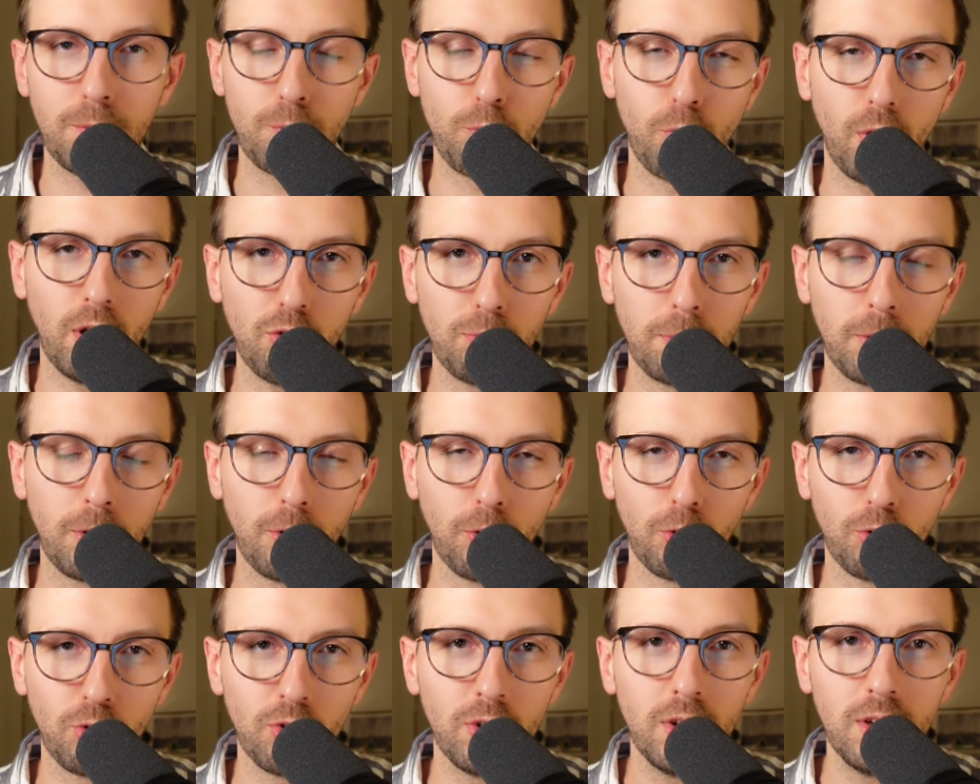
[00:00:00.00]
price,
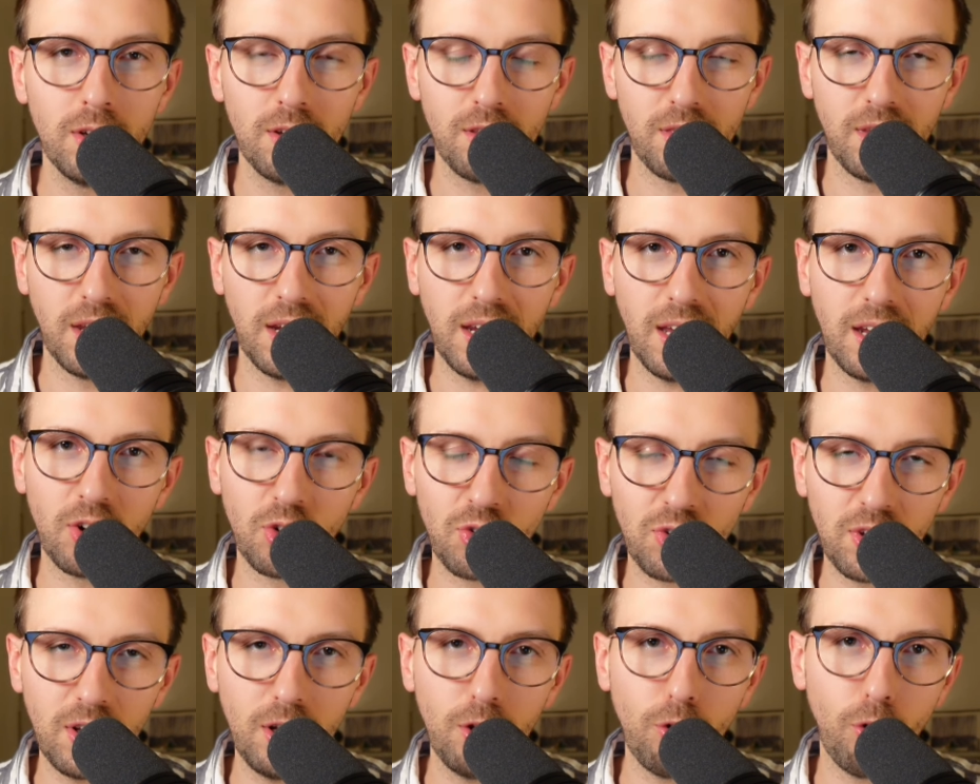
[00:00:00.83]
because they can
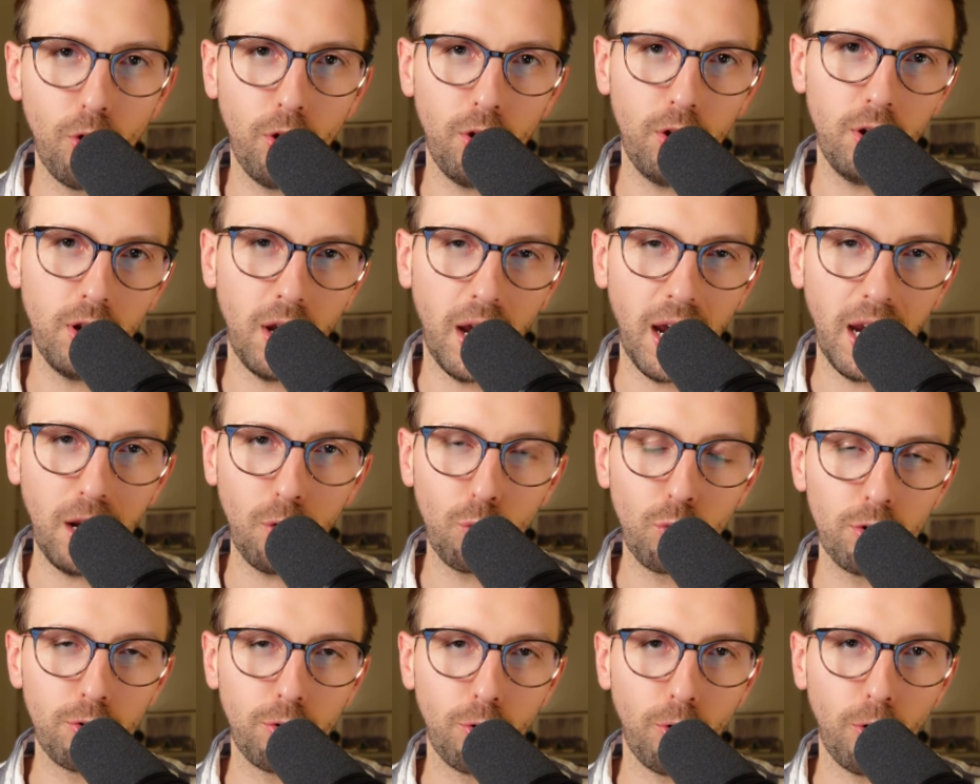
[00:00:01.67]
still earn a high
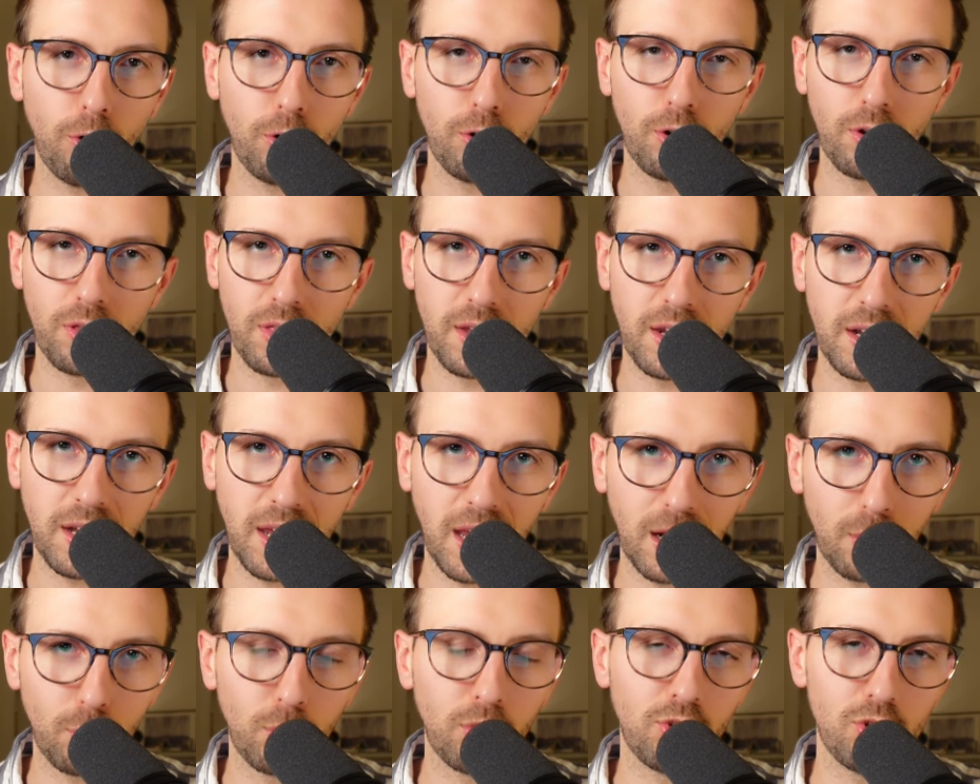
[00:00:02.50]
return on that
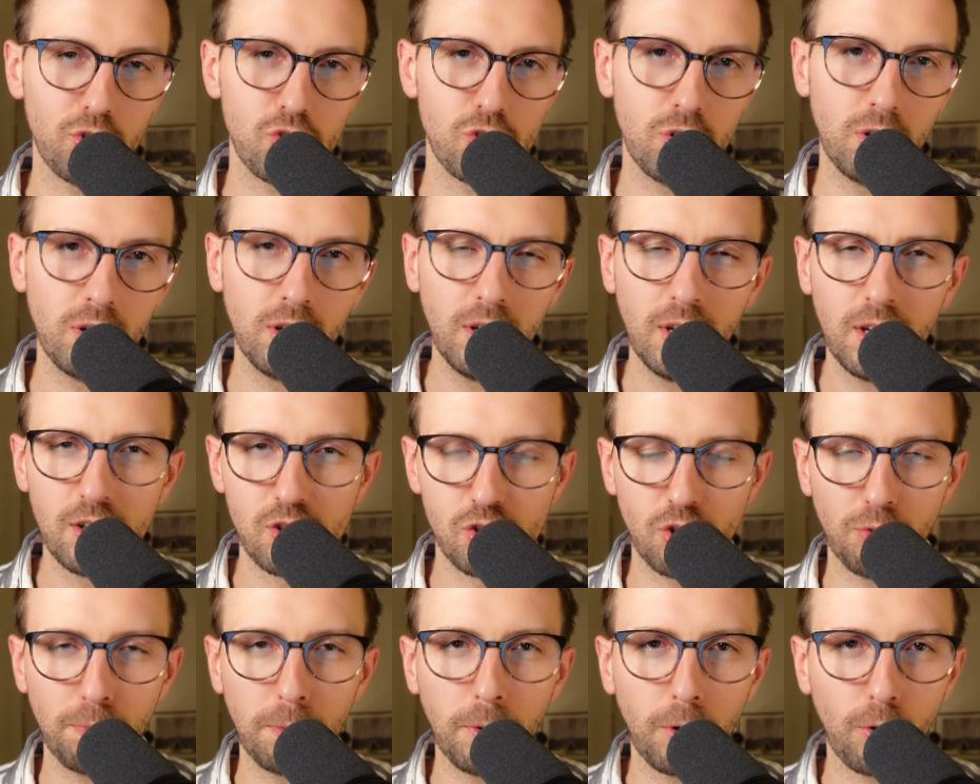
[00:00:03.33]
acquisition
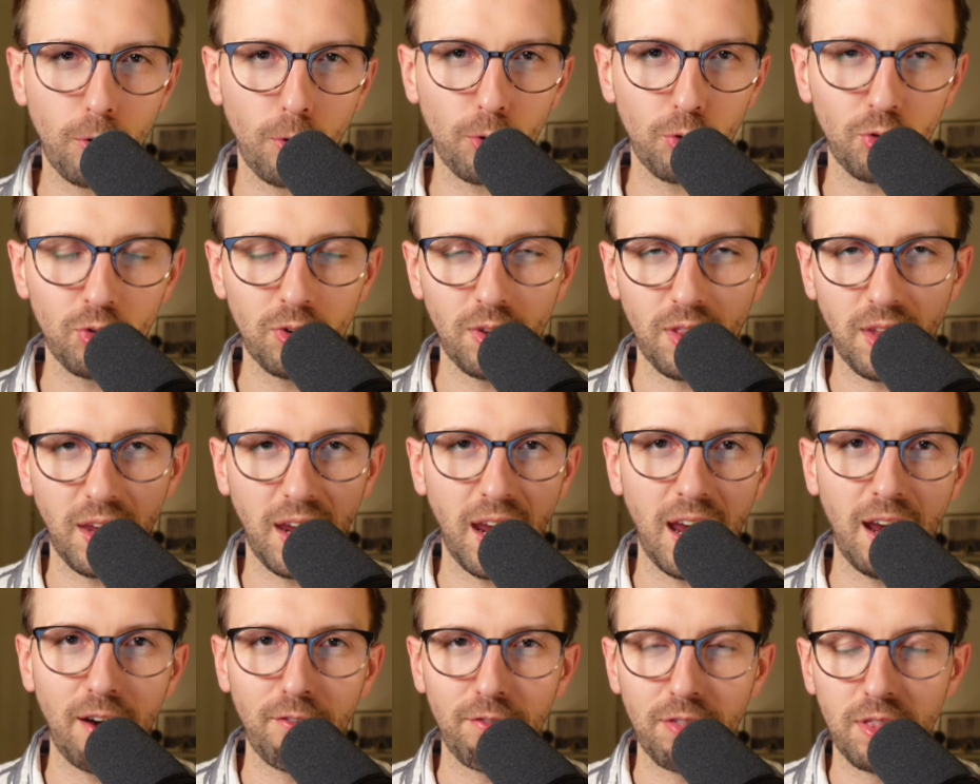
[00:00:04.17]
just because they
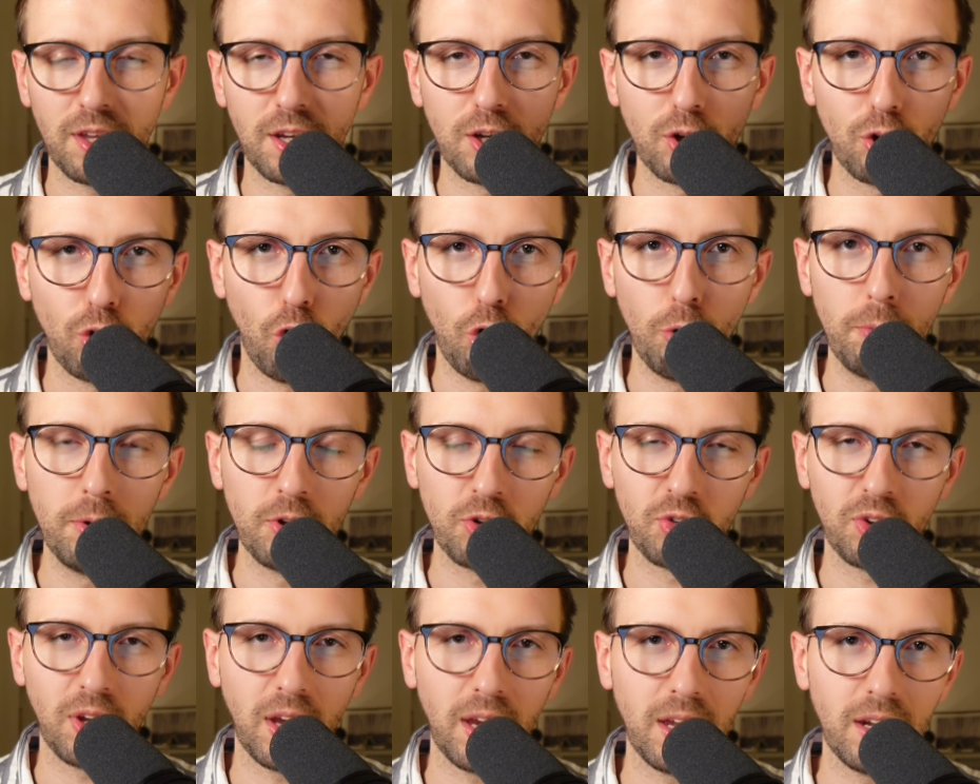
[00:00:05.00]
have the global
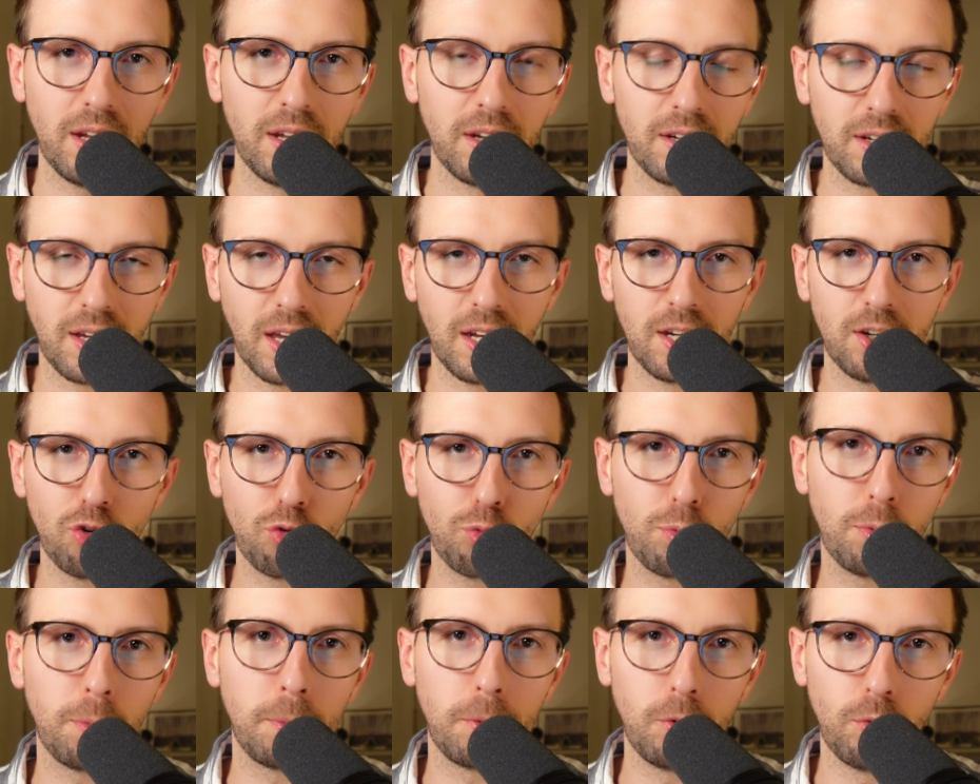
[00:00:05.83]
scale and can
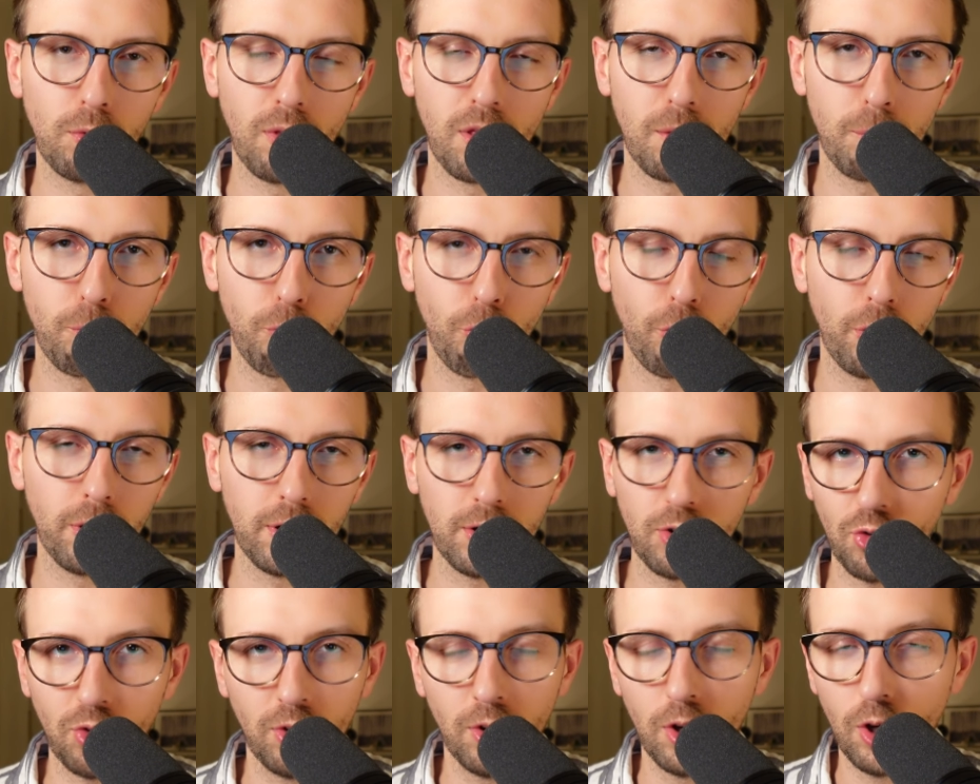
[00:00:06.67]
distribute the
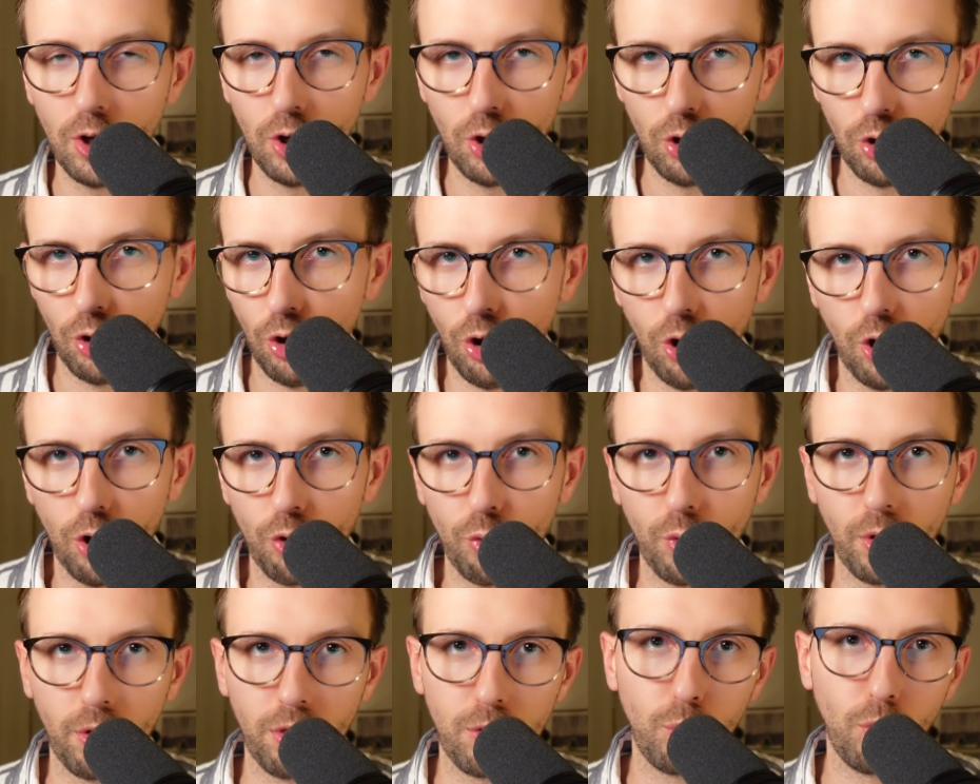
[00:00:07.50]
products all
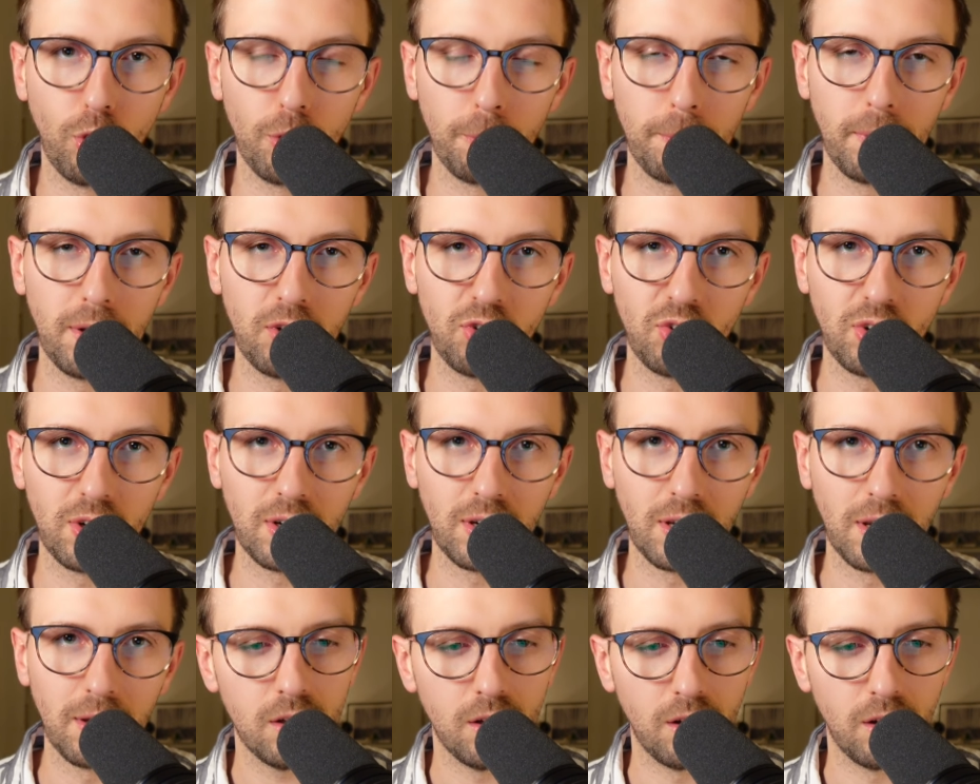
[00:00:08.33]
around the world basically.